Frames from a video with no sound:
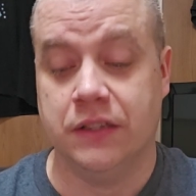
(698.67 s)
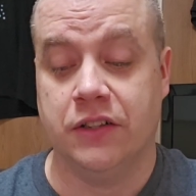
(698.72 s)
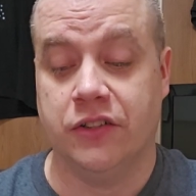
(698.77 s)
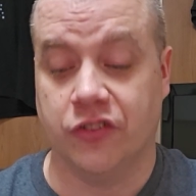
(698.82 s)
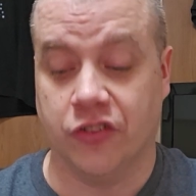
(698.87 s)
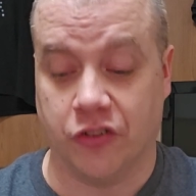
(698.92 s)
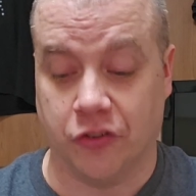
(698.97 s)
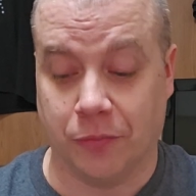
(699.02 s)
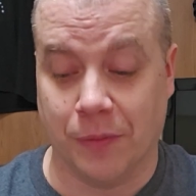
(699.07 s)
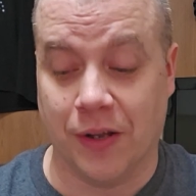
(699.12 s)

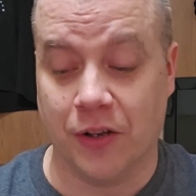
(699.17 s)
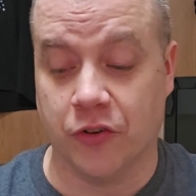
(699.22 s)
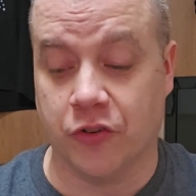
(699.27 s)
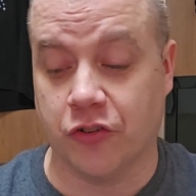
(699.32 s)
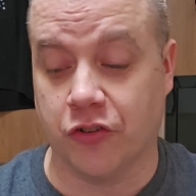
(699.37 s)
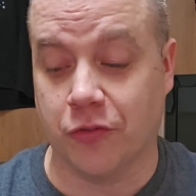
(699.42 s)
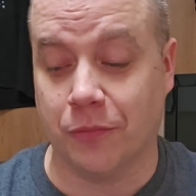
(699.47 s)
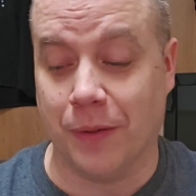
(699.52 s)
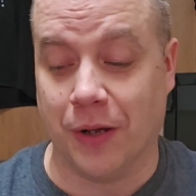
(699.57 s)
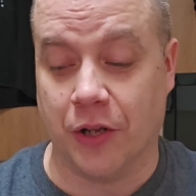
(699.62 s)
So he smothers
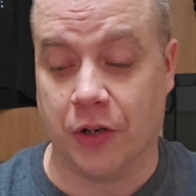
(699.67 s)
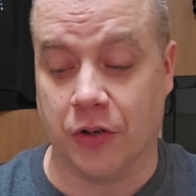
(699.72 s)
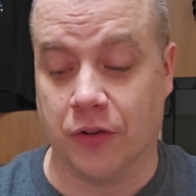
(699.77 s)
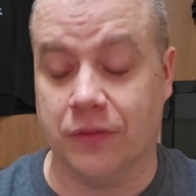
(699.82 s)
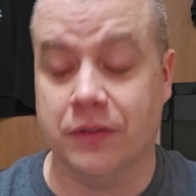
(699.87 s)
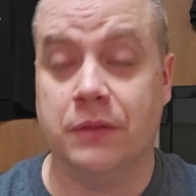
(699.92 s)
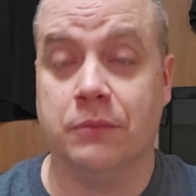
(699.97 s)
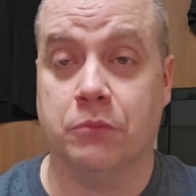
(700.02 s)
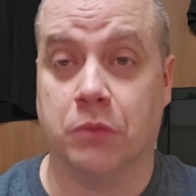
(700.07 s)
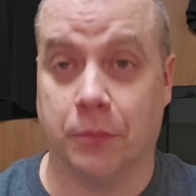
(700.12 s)
his mother,
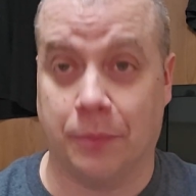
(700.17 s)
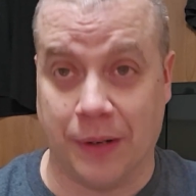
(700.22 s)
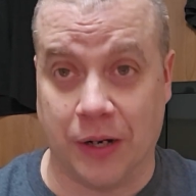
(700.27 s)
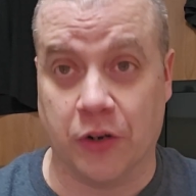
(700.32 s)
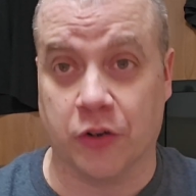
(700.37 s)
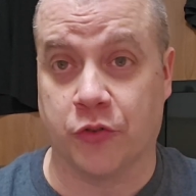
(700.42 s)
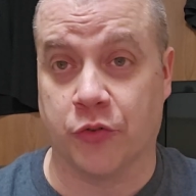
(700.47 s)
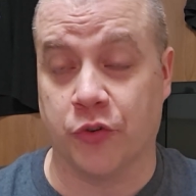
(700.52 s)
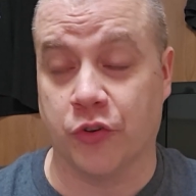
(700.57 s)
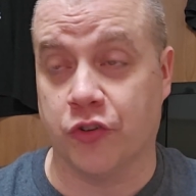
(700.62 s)

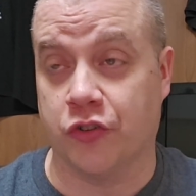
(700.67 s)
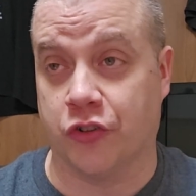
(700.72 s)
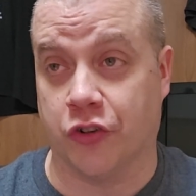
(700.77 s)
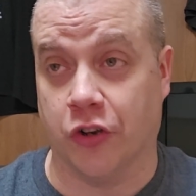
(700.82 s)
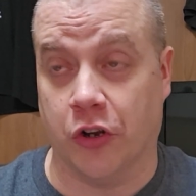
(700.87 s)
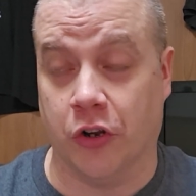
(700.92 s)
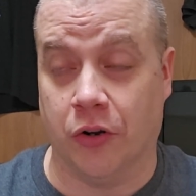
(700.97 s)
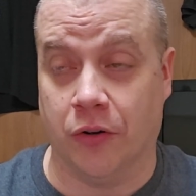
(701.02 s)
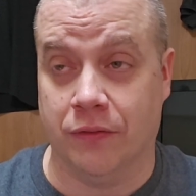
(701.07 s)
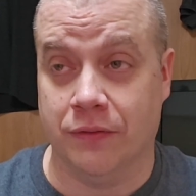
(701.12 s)
prepares for the
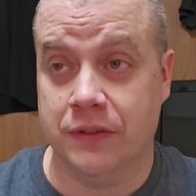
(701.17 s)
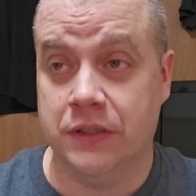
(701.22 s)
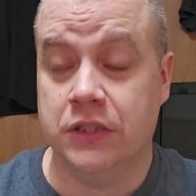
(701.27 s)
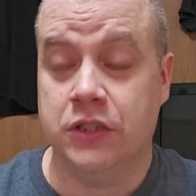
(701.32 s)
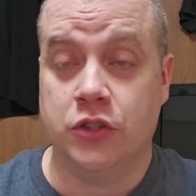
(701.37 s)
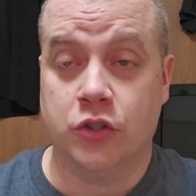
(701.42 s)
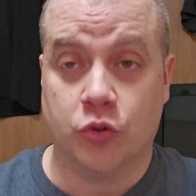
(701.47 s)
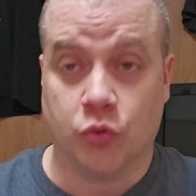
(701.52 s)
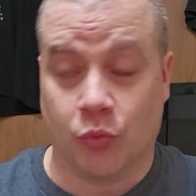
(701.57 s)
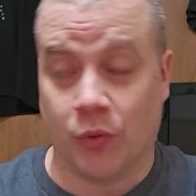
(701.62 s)
show.
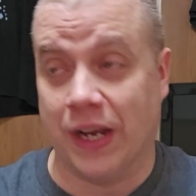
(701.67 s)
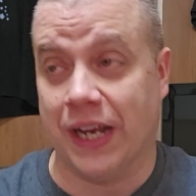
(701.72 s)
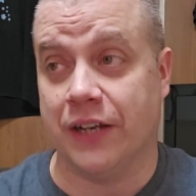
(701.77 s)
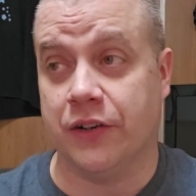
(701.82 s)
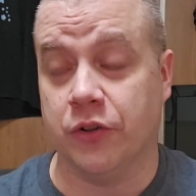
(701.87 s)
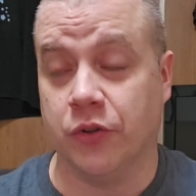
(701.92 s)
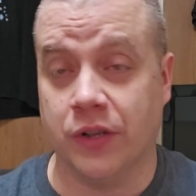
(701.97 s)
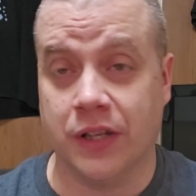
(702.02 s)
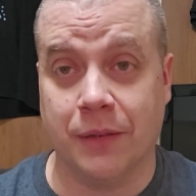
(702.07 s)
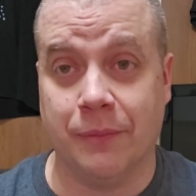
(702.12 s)

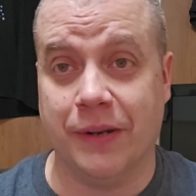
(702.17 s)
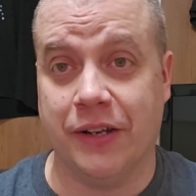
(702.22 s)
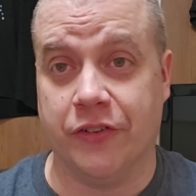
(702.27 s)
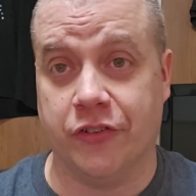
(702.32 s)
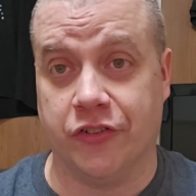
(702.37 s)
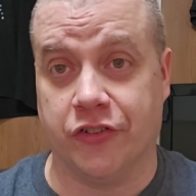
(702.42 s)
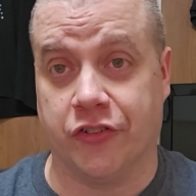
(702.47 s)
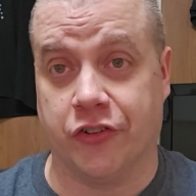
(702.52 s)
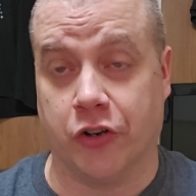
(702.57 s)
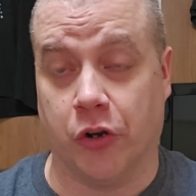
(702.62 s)
Randall and the
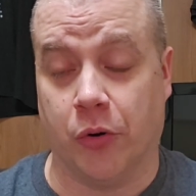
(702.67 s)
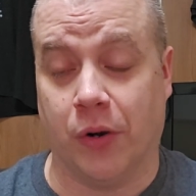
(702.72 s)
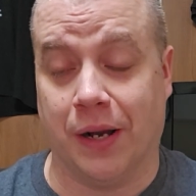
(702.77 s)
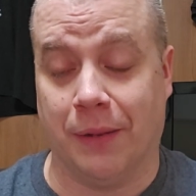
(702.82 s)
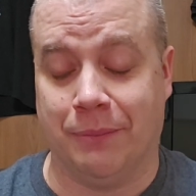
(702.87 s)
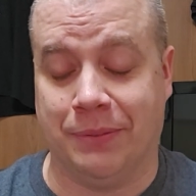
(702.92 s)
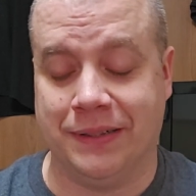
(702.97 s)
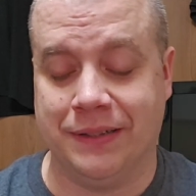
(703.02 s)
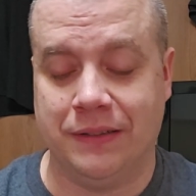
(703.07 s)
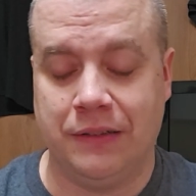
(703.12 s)
midget show up.